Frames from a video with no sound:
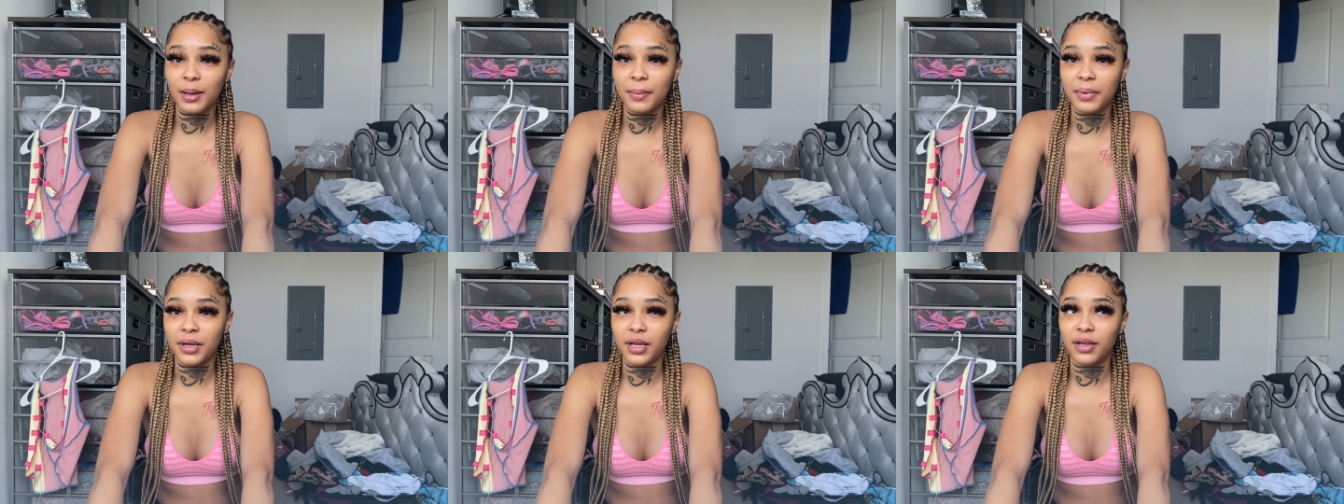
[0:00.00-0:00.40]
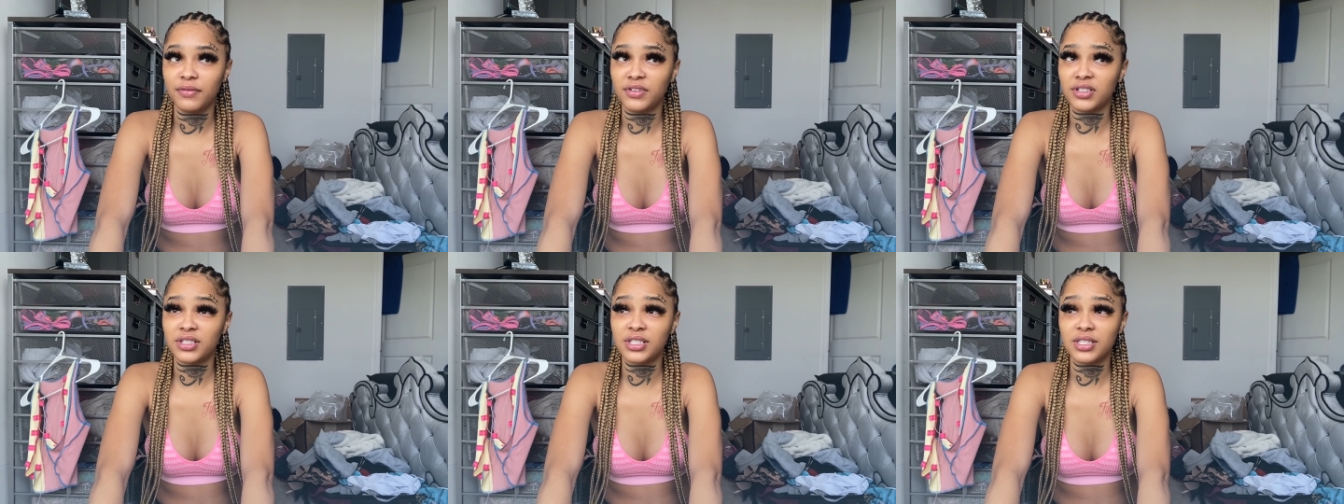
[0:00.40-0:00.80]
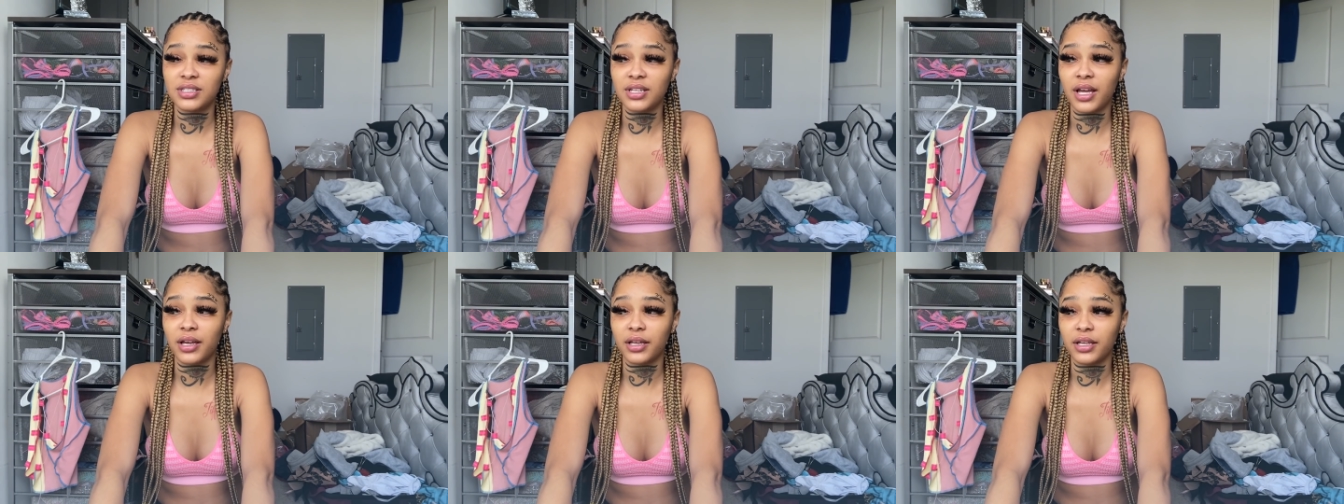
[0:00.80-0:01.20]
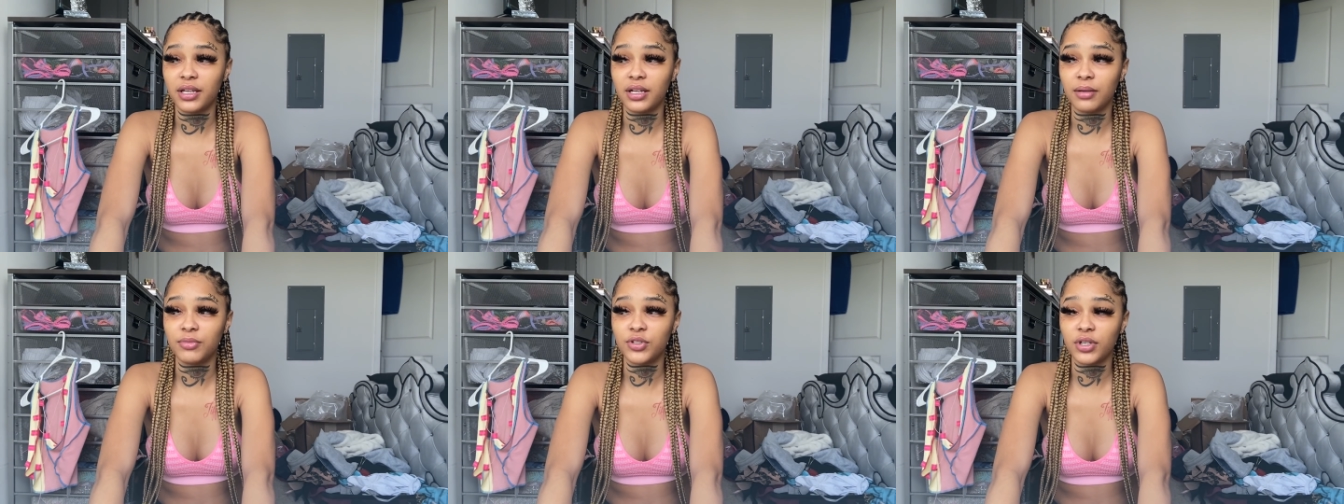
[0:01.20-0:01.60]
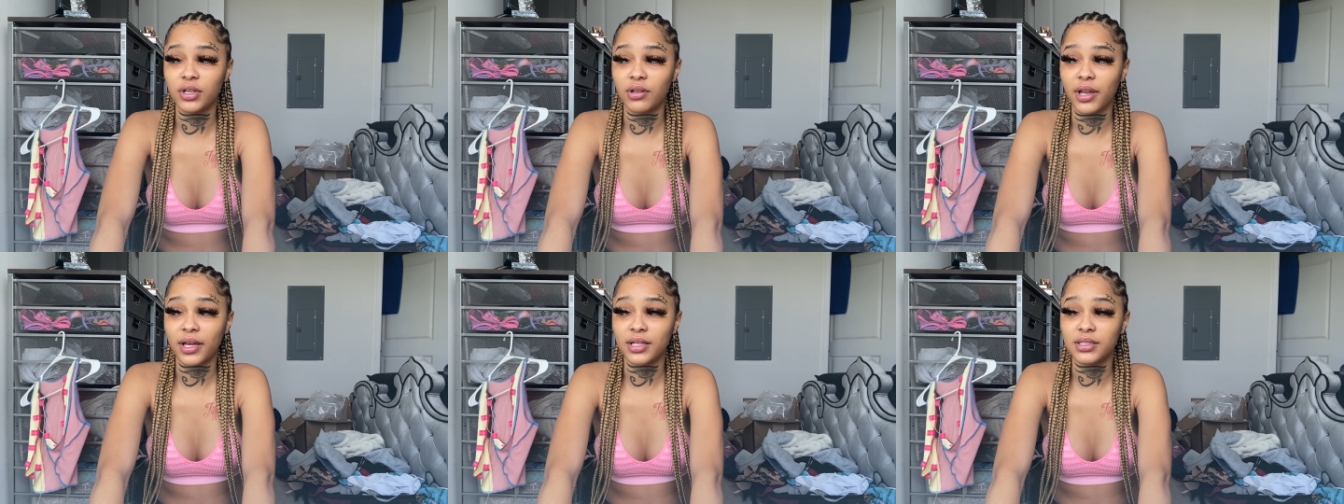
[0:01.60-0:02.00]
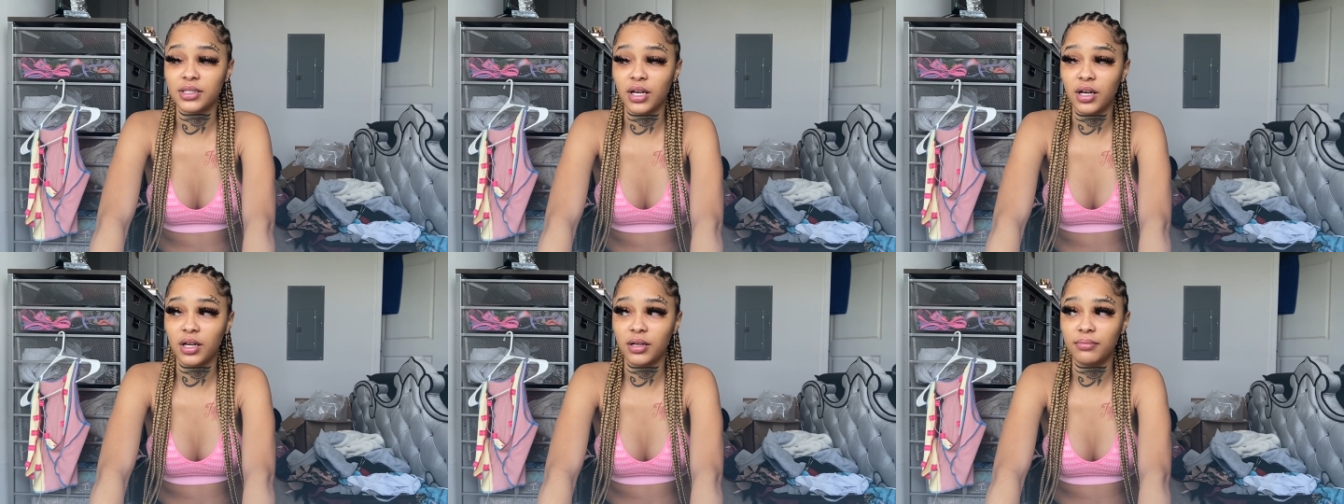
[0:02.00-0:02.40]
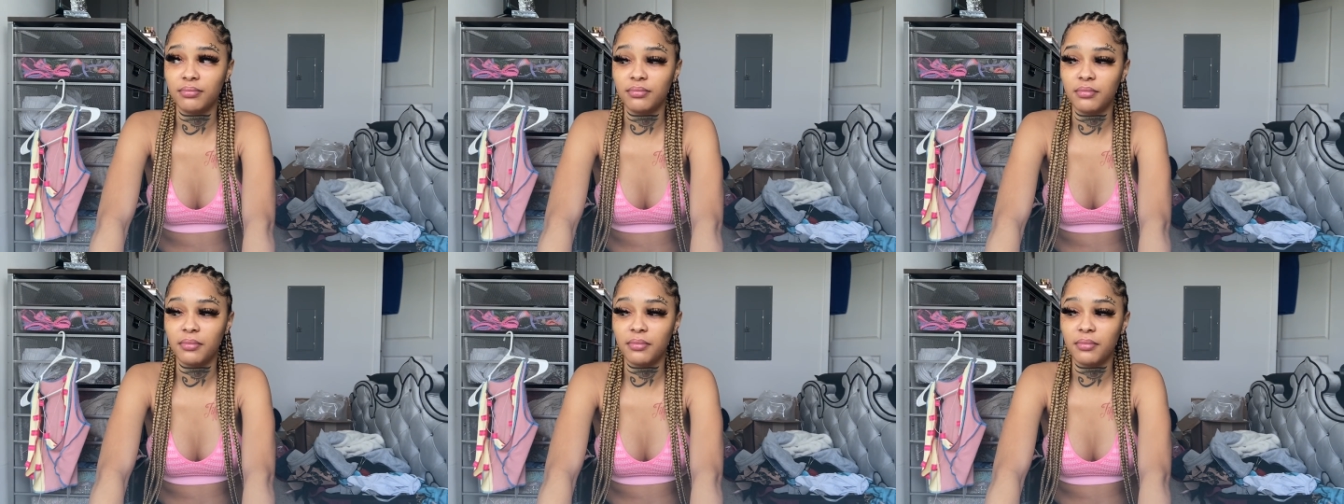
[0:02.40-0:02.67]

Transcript: But if this shit's not good, I'm treating you like a dub.